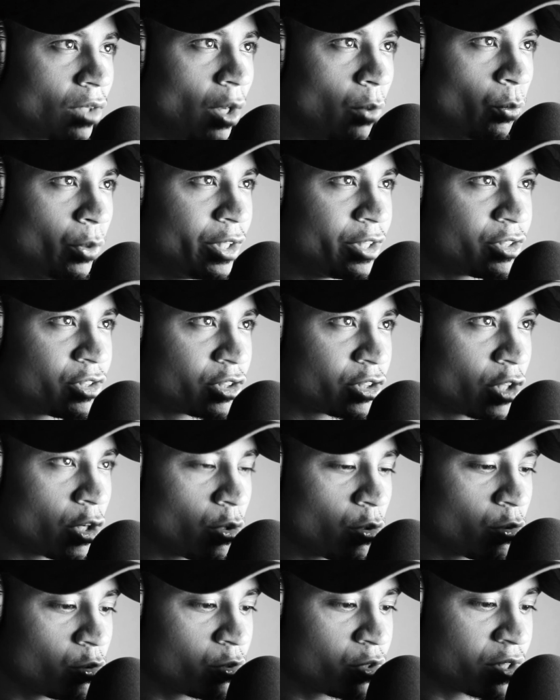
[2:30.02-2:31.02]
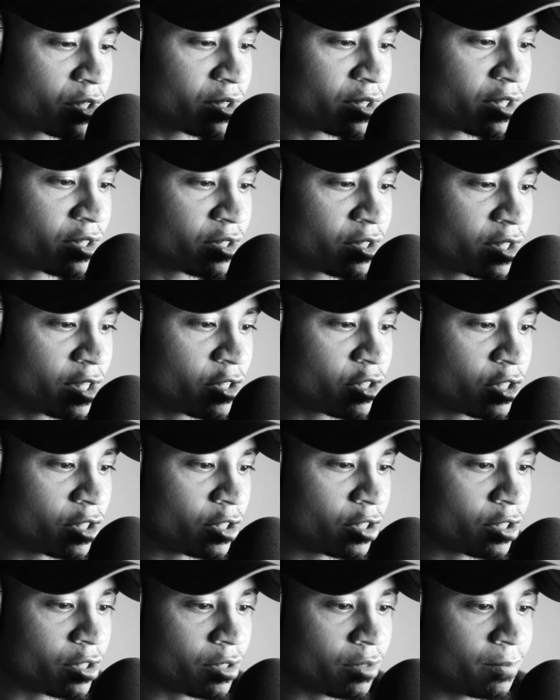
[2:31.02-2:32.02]
When it's those
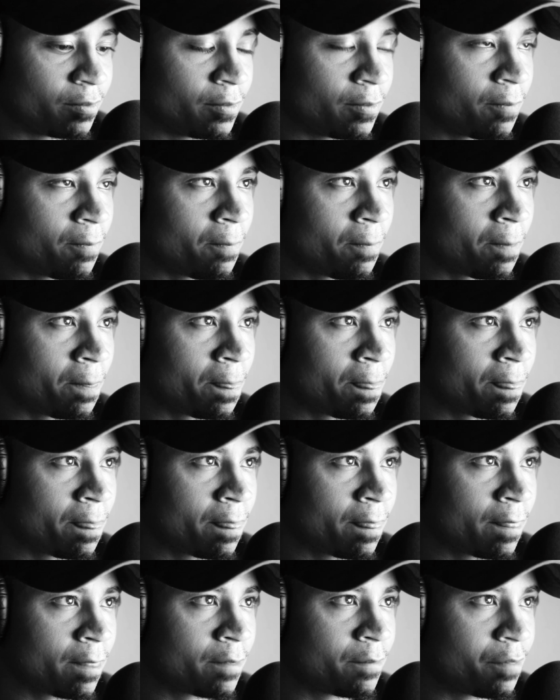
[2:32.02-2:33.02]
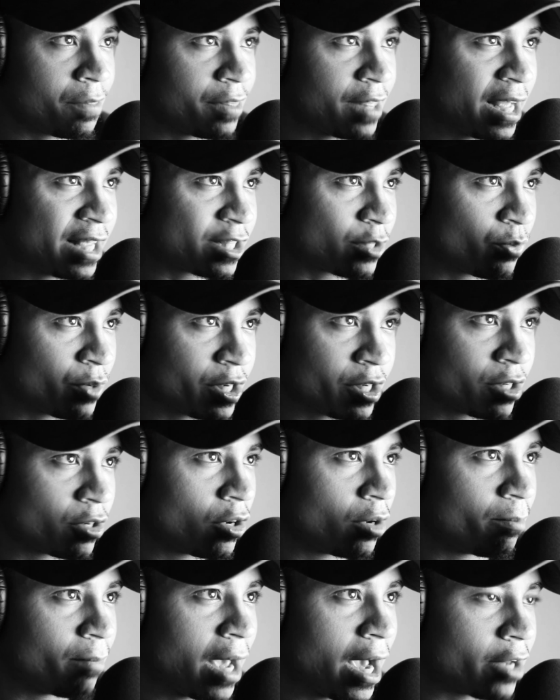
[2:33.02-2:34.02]
decisions, that's when it
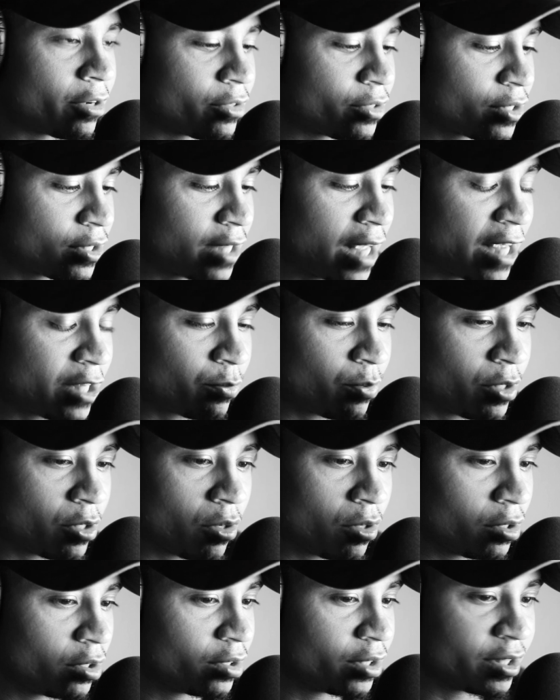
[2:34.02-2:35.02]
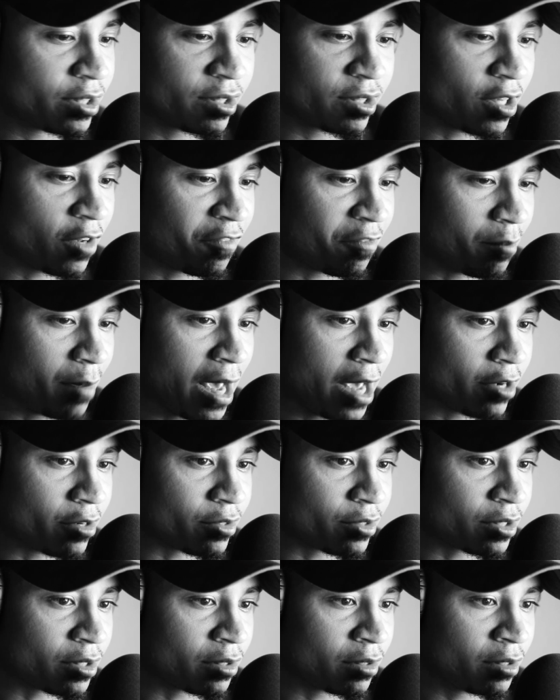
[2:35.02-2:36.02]
all matters. That's when all of this stuff
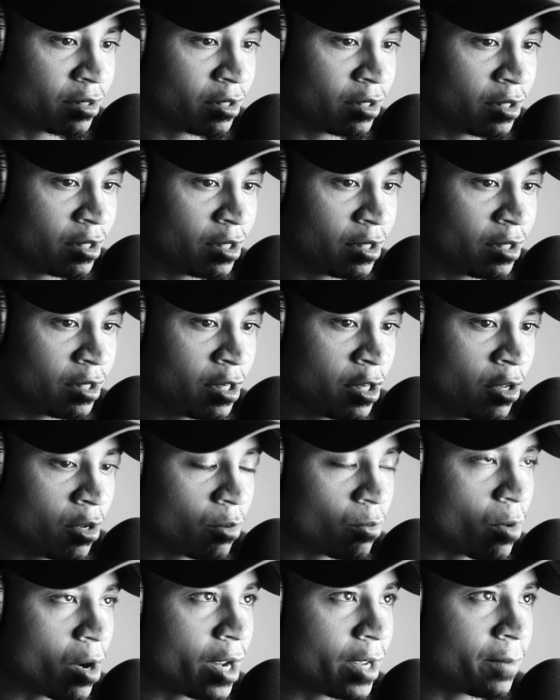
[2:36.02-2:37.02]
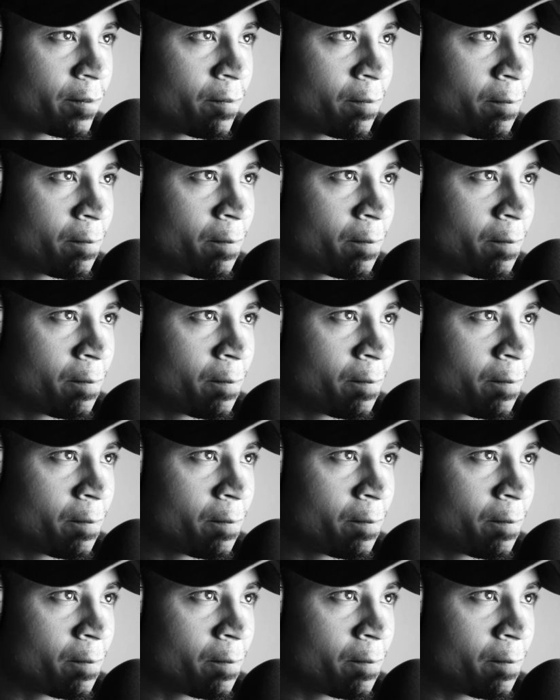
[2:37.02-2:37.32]
matters, right?